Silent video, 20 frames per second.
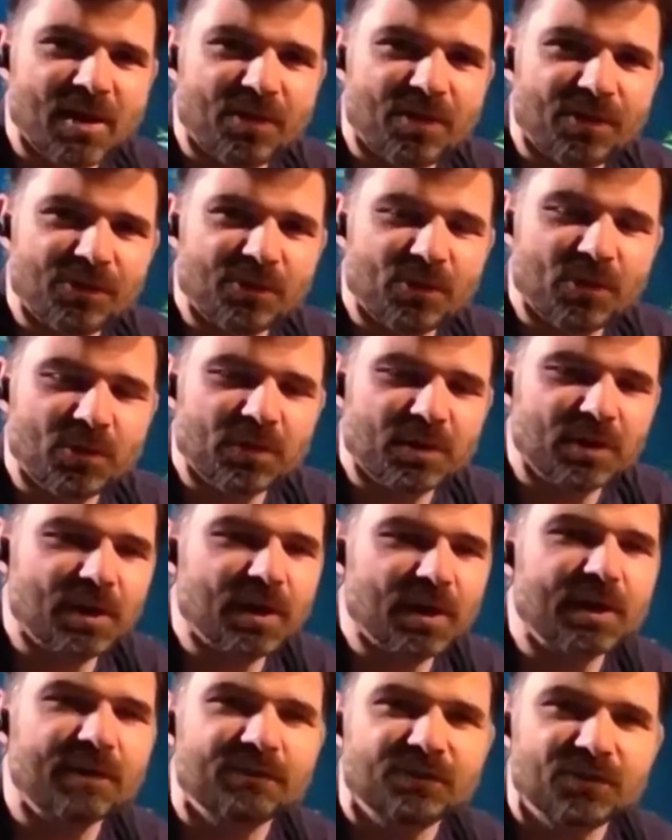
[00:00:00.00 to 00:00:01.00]
through on the
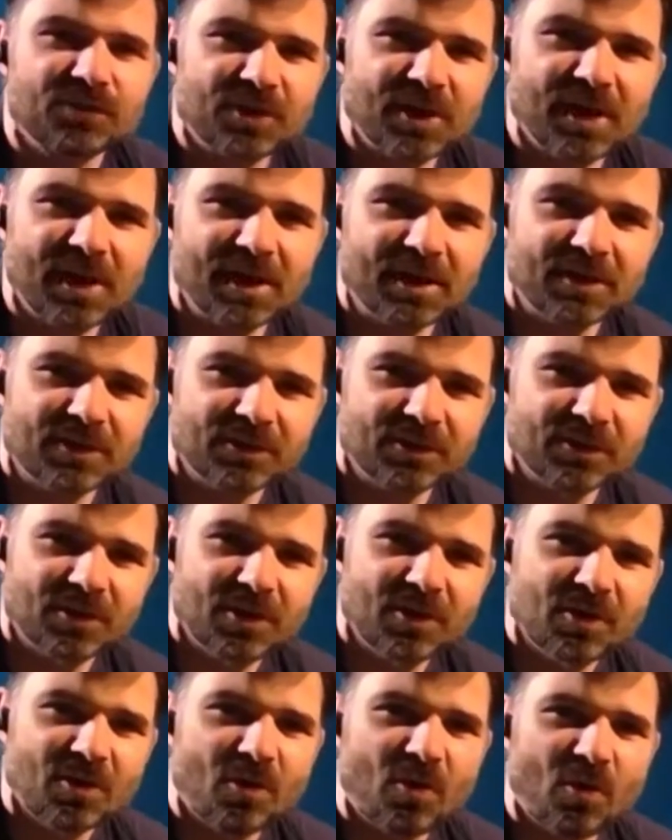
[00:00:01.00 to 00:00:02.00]
live chat
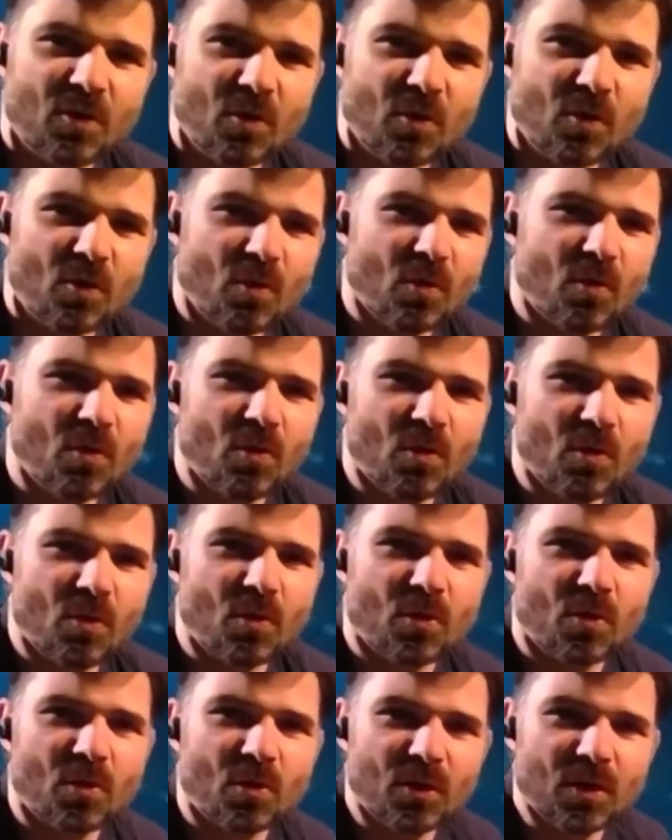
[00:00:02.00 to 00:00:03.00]

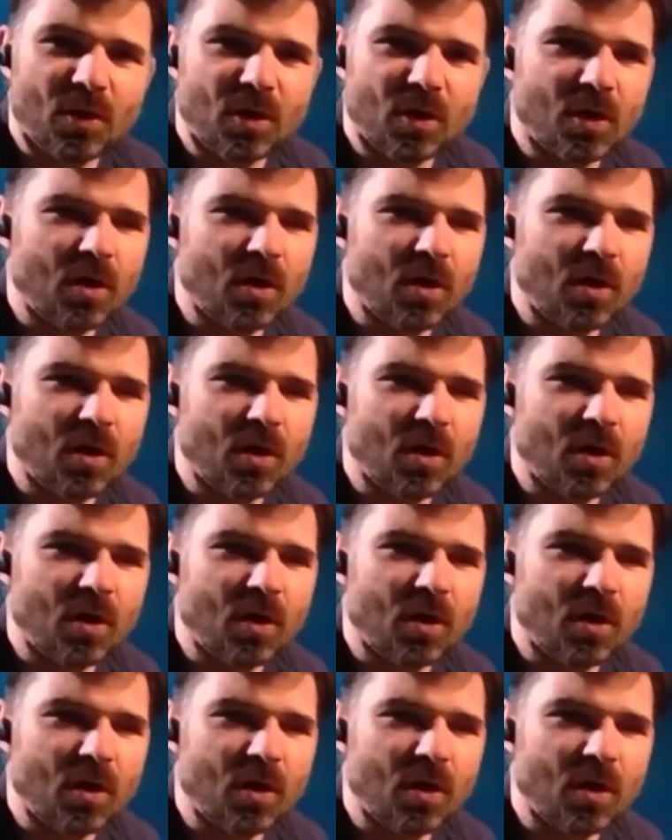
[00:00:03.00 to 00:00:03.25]
or